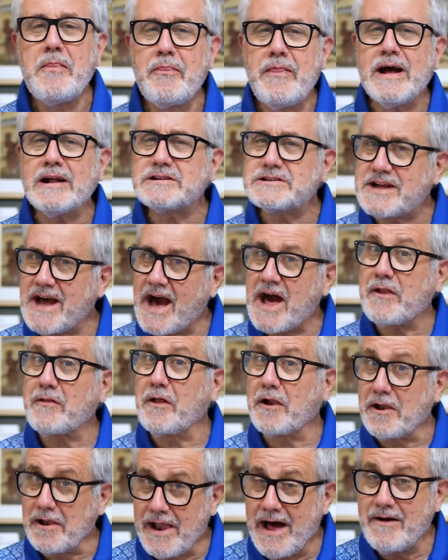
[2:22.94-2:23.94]
That's kind of
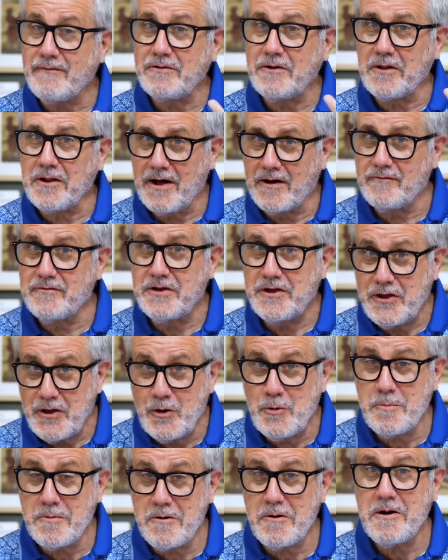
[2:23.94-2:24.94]
the level of
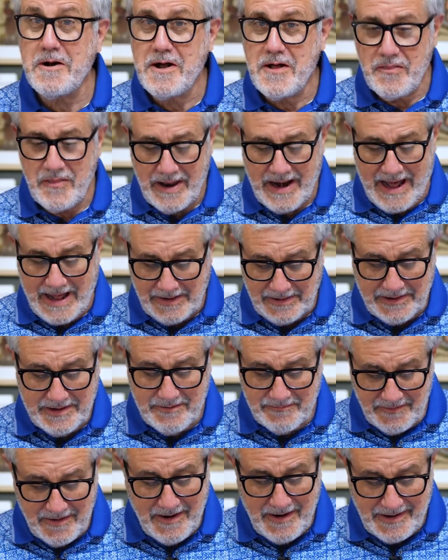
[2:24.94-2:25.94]
humor that I
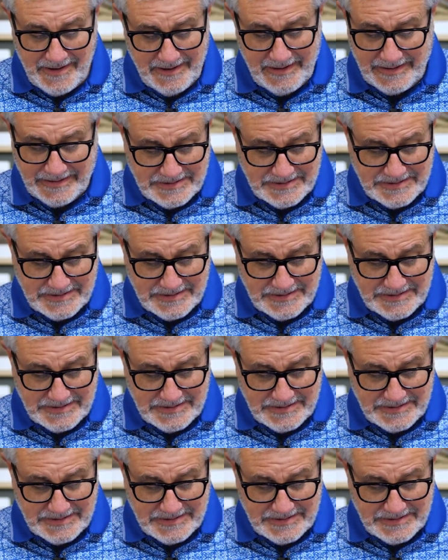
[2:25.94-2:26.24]
live on.